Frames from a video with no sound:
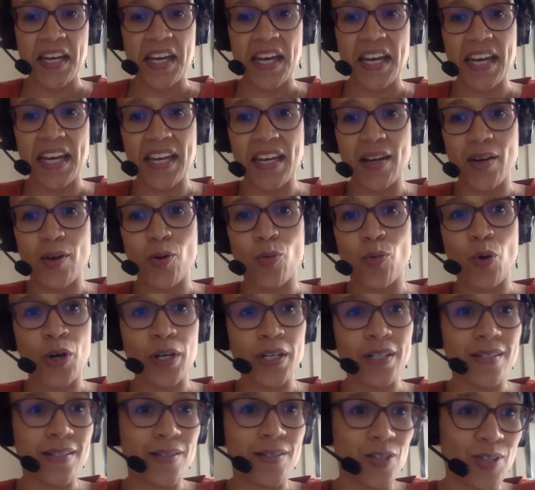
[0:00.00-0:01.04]
in
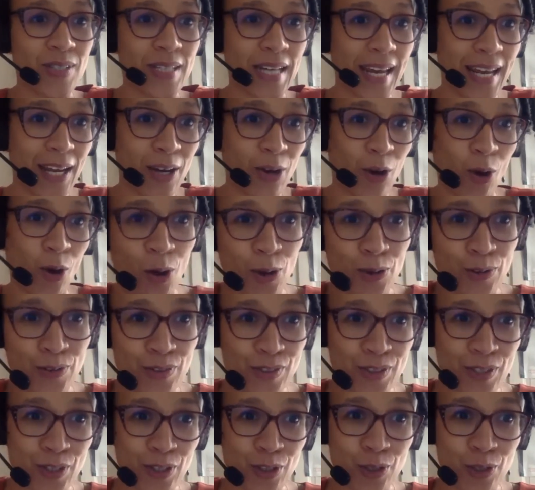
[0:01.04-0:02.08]
what is today
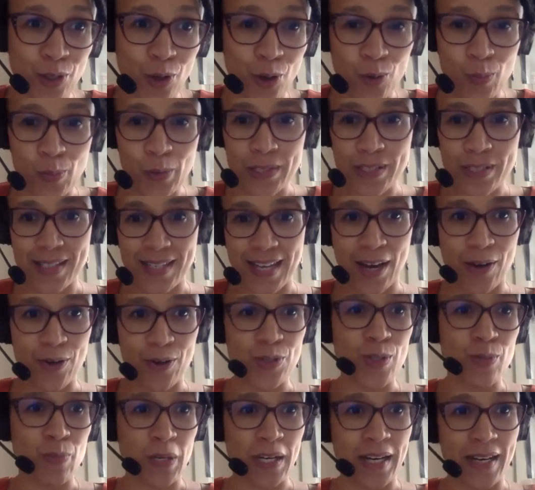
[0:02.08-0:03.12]
called the Global
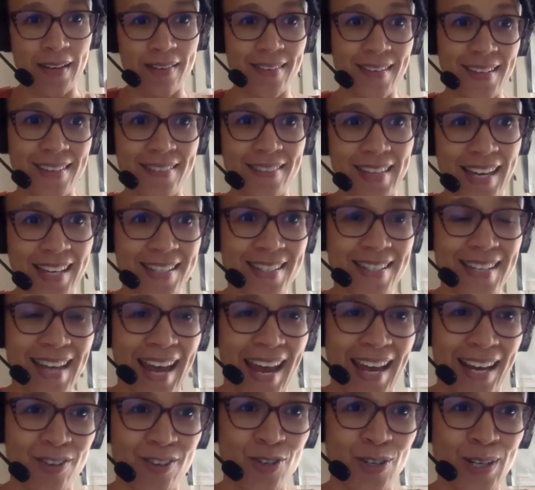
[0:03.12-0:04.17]
South, but I think that's
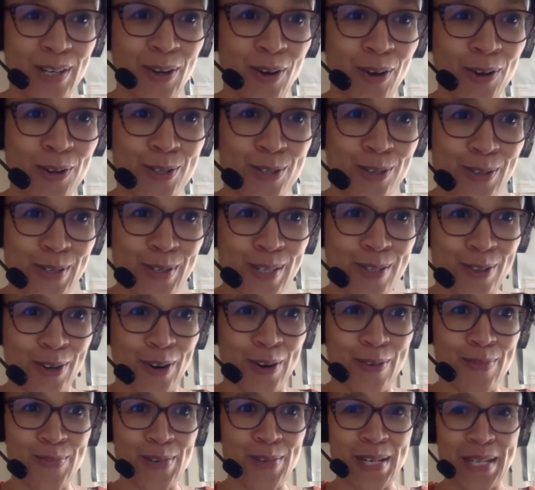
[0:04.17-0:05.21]
actually also a
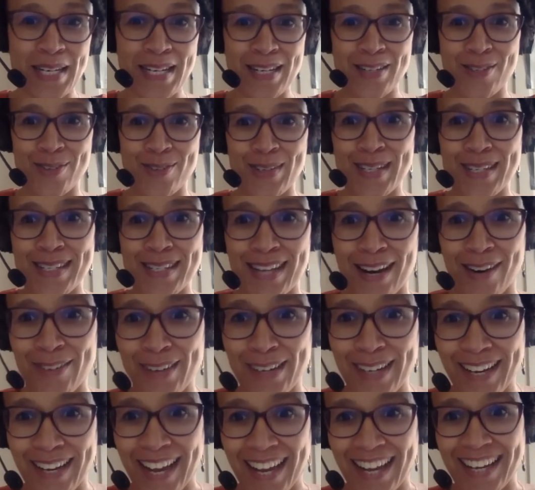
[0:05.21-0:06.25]
term we need to
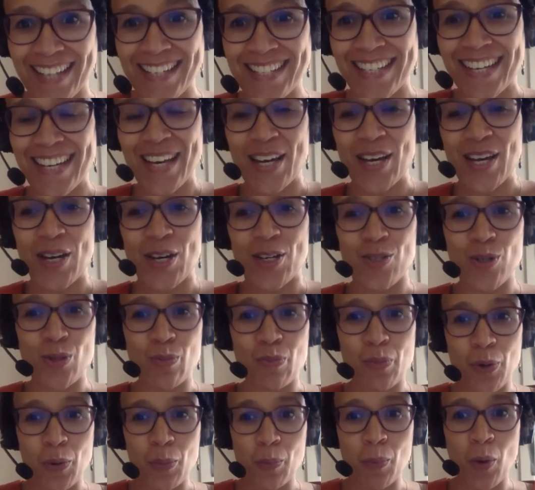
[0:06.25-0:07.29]
interrogate, to
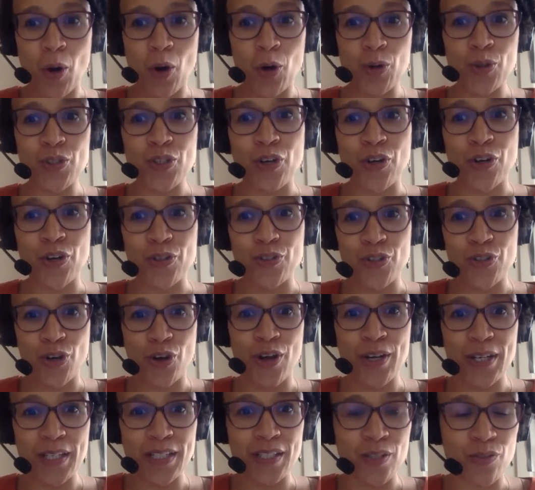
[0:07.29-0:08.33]
promote
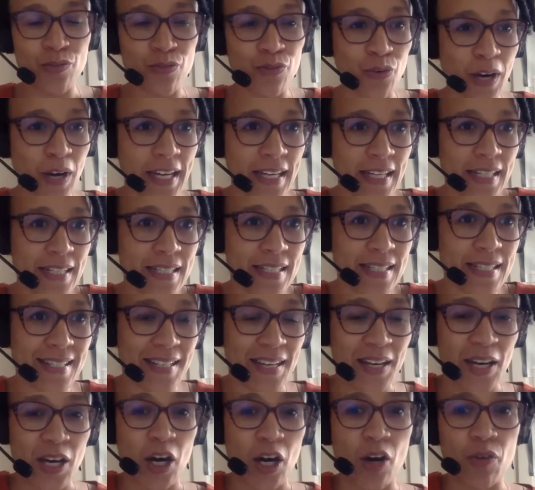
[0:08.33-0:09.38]
alternative ways
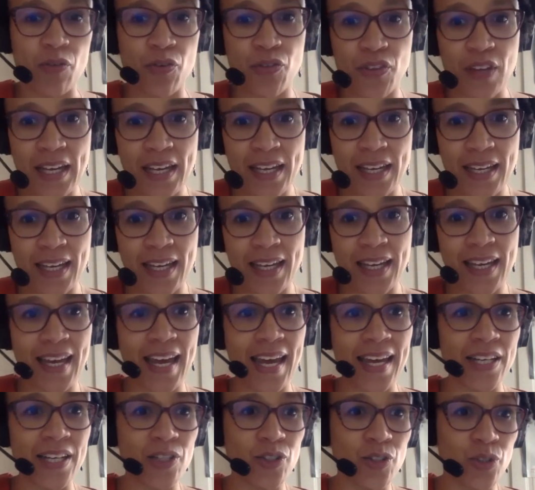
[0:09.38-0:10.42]
of thinking
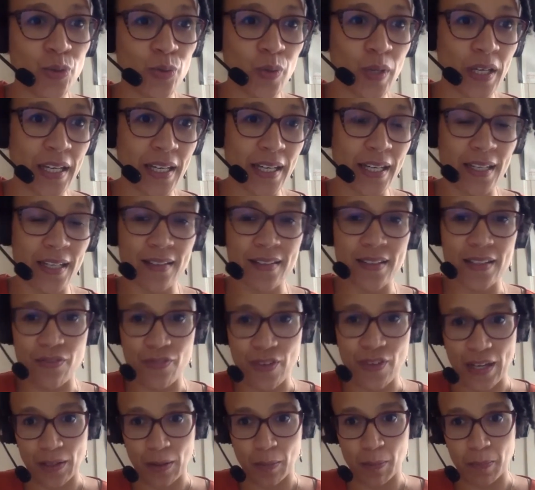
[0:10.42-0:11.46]
and doing
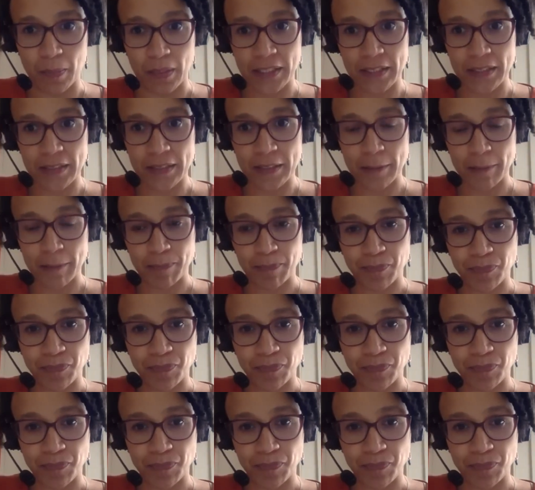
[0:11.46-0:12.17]
development.